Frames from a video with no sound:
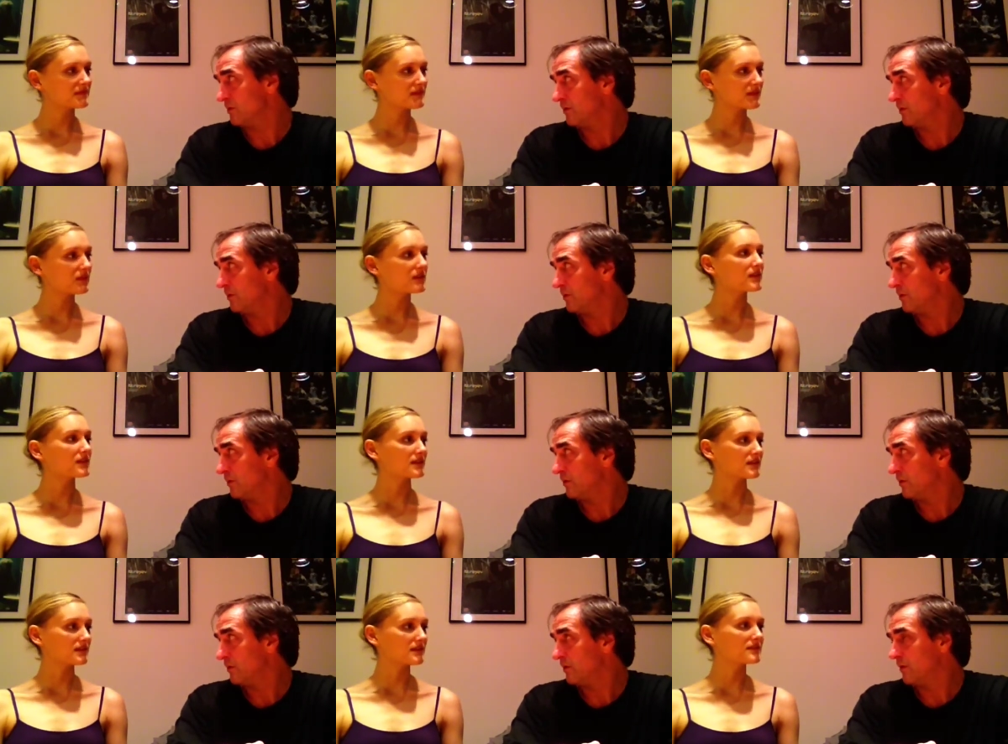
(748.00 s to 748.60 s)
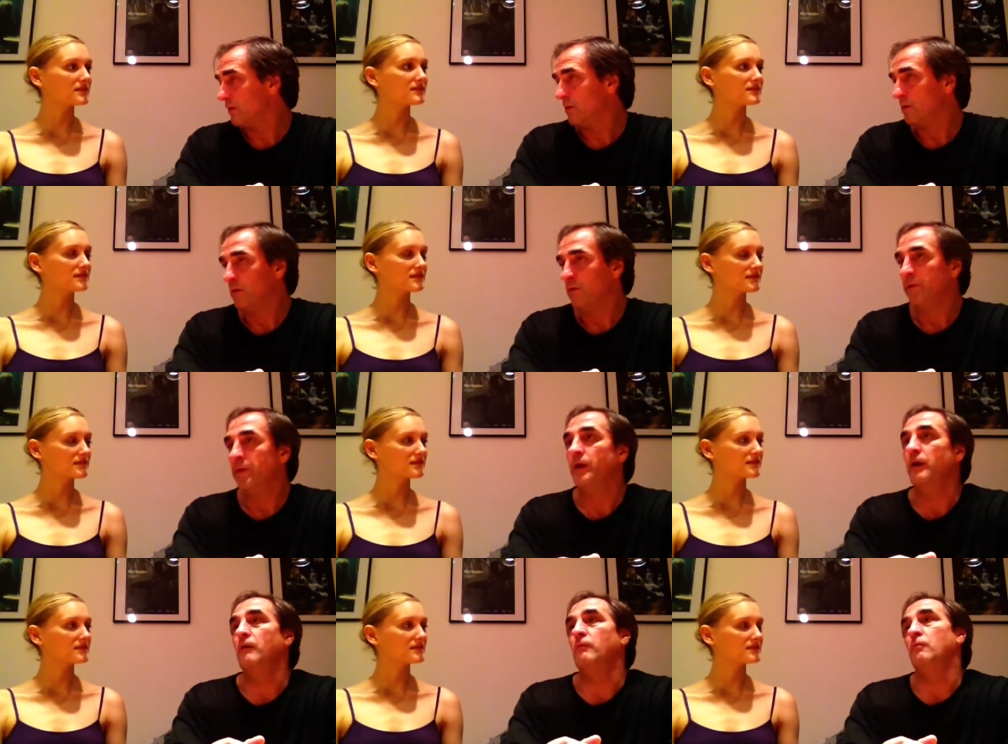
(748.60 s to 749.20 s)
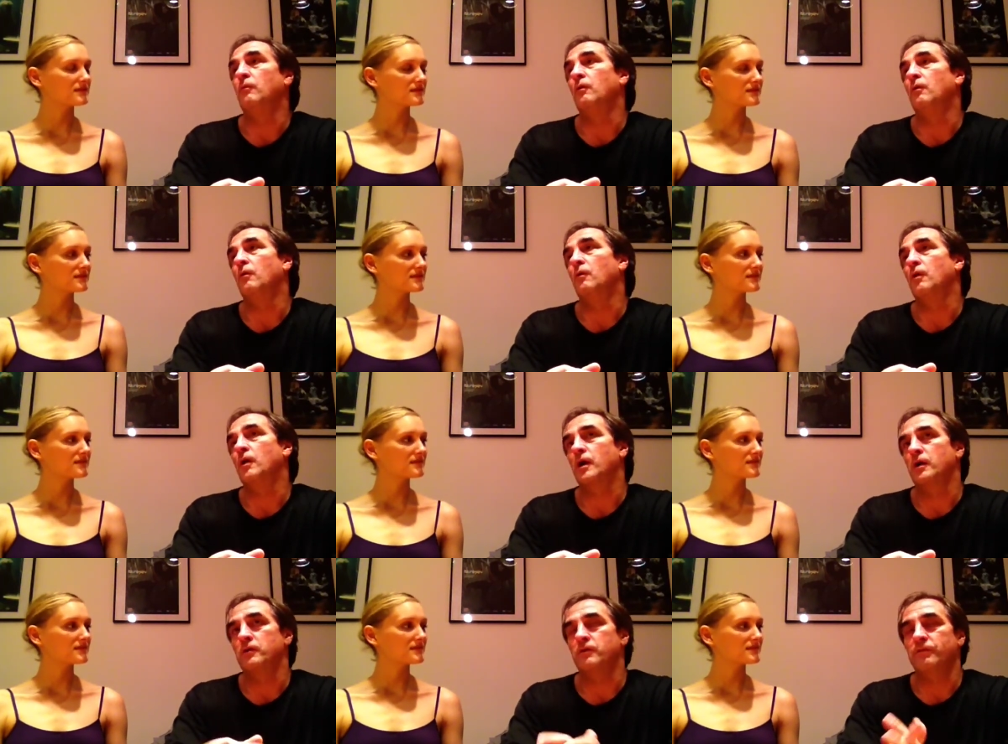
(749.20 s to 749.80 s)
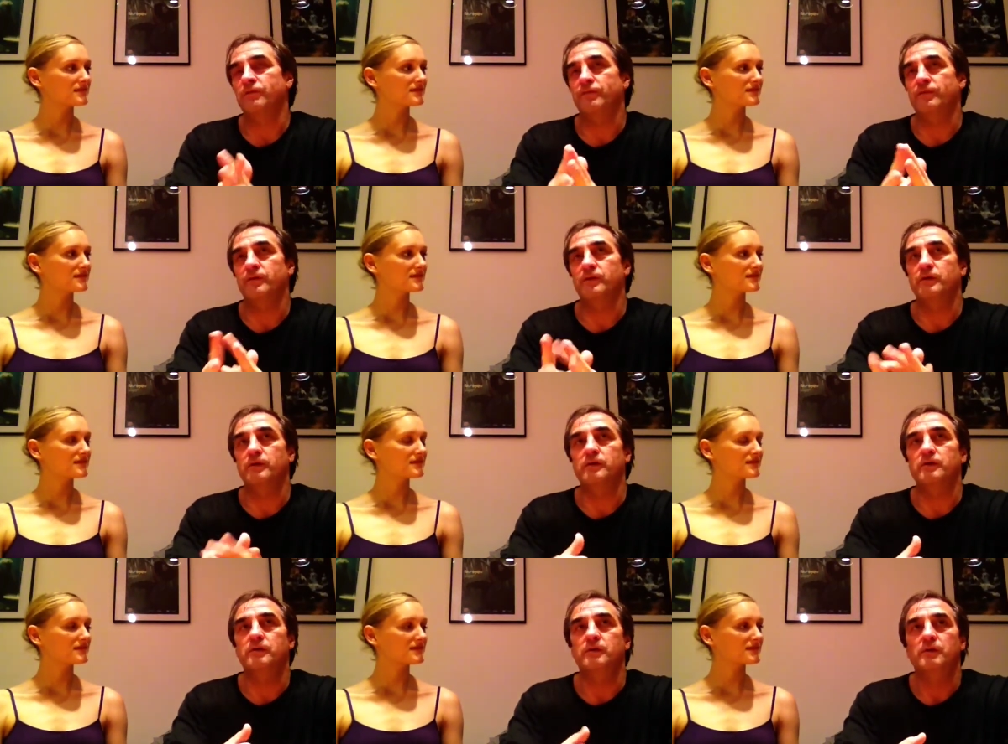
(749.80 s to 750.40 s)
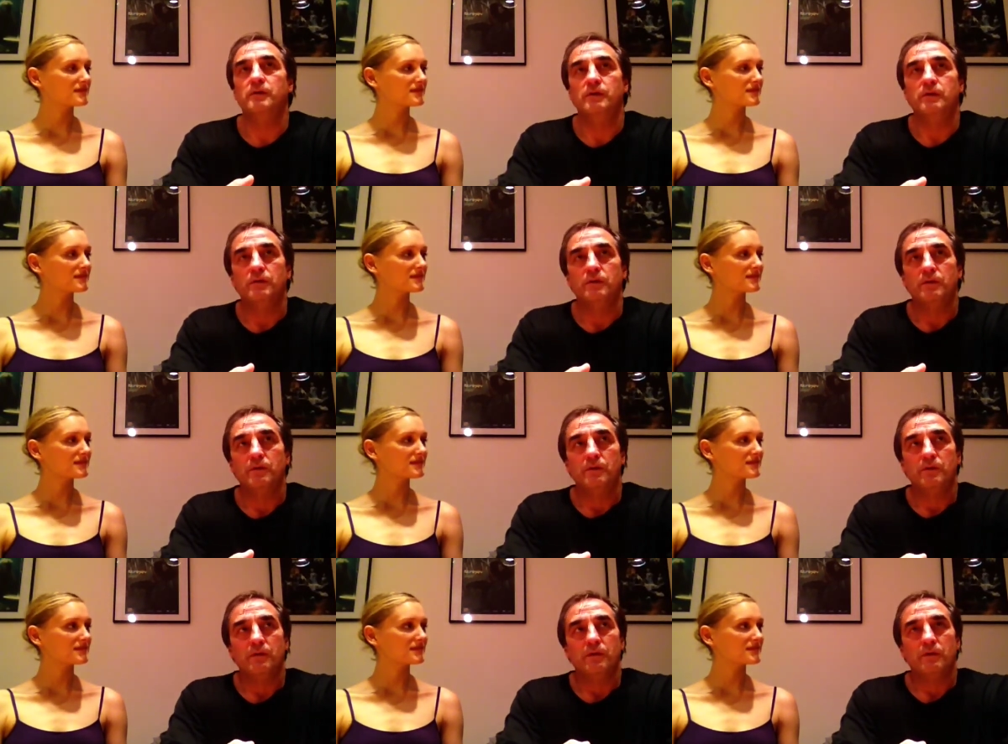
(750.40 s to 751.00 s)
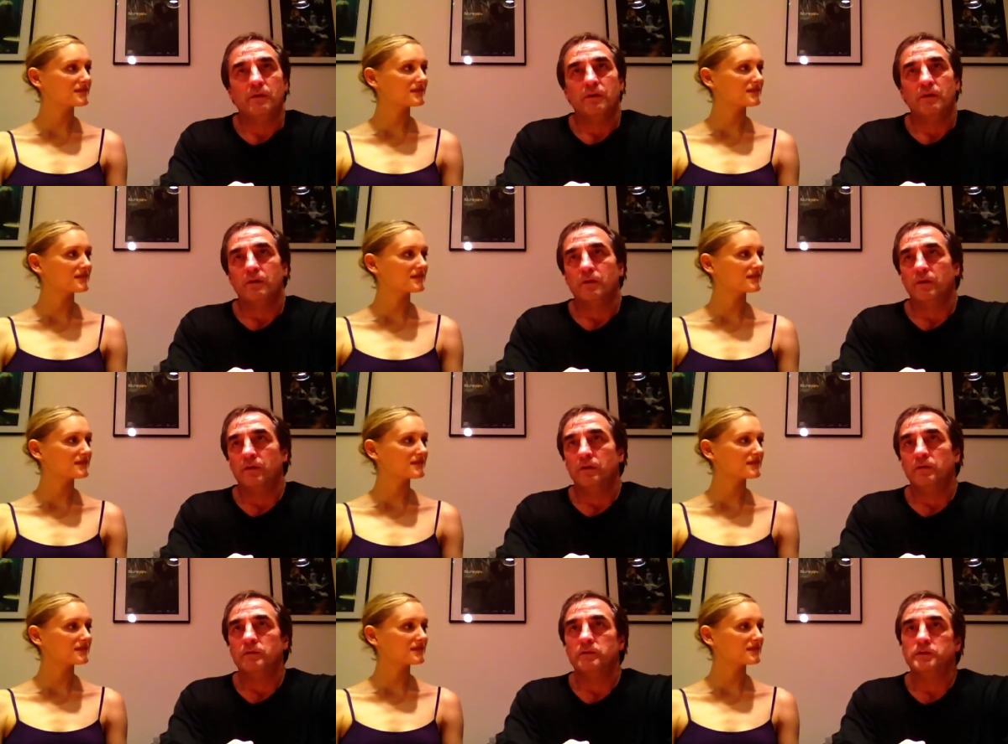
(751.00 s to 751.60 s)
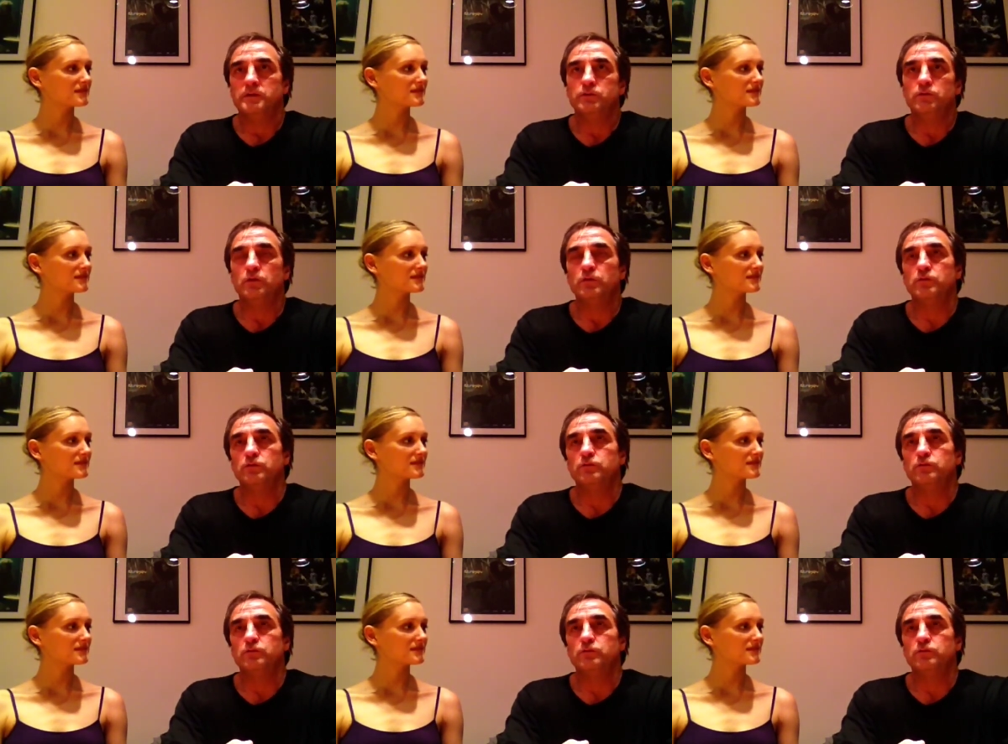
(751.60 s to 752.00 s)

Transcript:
Speaker 1: Okay. They were kind of. Uh, not,